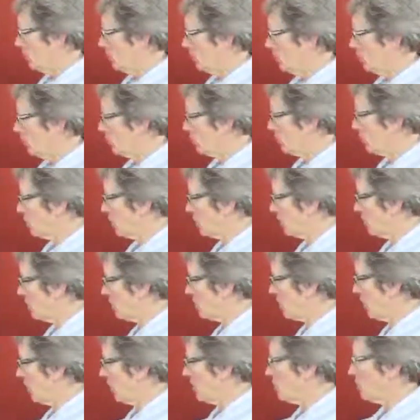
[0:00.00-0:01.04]
where you can
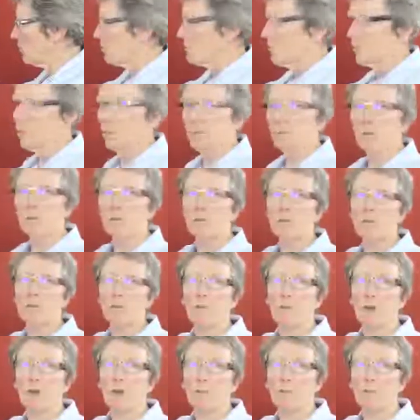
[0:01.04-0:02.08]
say don't use
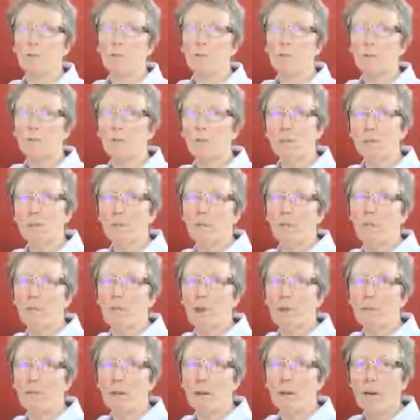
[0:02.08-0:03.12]
the grinder, use the
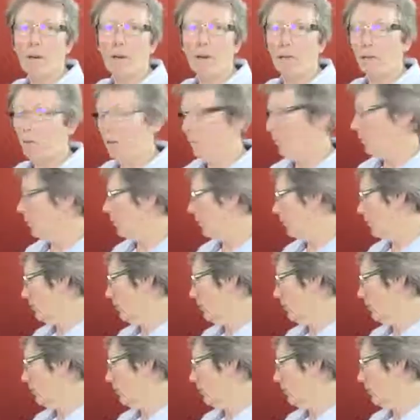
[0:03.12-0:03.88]
coffee I already put